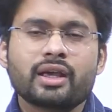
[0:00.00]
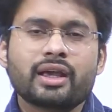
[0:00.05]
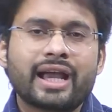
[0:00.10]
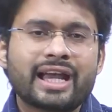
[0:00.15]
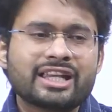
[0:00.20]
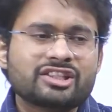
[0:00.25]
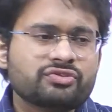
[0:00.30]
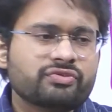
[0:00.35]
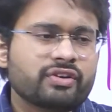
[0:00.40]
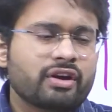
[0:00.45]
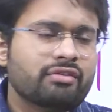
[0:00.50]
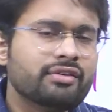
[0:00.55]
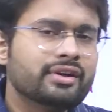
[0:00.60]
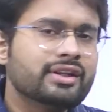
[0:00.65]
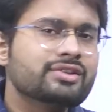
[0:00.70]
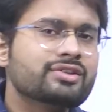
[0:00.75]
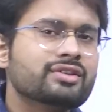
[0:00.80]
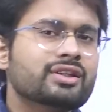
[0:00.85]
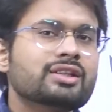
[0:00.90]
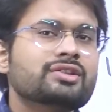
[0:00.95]
As we have
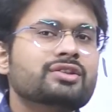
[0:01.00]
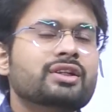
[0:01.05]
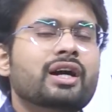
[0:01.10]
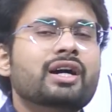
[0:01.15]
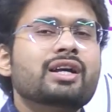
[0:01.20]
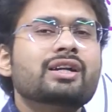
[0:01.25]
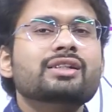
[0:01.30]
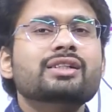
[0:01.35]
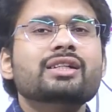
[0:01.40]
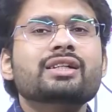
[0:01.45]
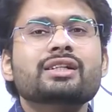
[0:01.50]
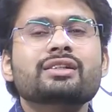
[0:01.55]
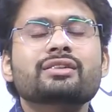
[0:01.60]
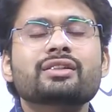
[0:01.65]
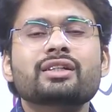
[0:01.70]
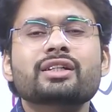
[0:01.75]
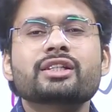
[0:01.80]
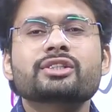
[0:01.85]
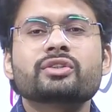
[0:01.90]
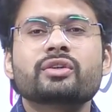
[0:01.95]
discussed earlier in
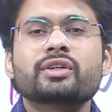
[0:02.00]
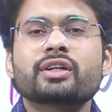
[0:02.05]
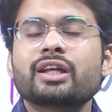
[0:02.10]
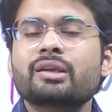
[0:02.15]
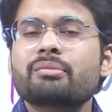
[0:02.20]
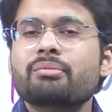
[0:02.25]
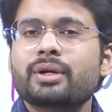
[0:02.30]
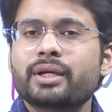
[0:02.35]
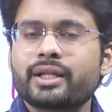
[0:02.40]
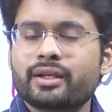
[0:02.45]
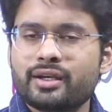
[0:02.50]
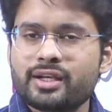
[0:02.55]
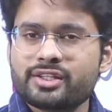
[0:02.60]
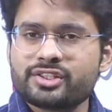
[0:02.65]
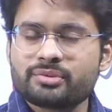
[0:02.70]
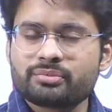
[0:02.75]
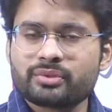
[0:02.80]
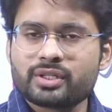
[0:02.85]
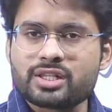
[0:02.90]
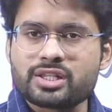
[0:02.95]
the historical
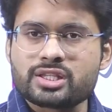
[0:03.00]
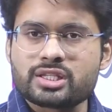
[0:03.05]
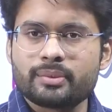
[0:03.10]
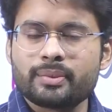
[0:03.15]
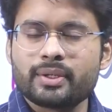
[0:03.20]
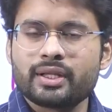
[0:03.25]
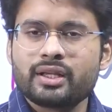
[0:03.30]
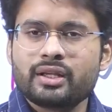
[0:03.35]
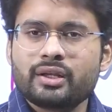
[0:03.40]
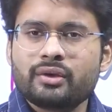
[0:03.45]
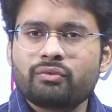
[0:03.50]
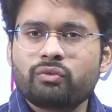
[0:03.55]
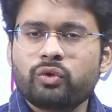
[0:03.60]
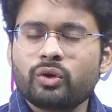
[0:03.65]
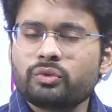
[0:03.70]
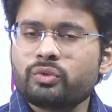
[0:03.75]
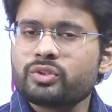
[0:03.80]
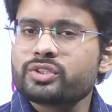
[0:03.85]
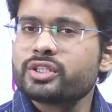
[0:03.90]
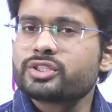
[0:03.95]
materialism concept,
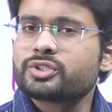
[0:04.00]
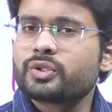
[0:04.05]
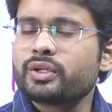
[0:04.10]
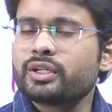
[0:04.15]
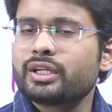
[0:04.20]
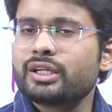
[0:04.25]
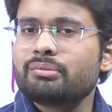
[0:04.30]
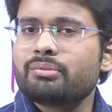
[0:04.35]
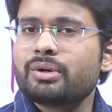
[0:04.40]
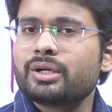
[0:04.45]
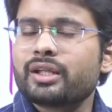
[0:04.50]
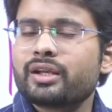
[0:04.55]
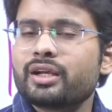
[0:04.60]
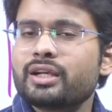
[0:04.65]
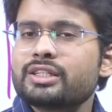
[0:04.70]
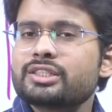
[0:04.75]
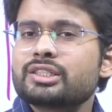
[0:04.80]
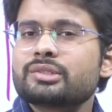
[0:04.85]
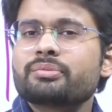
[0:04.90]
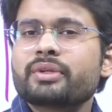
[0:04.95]
what was historical
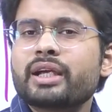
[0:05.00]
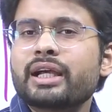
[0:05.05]
materialism?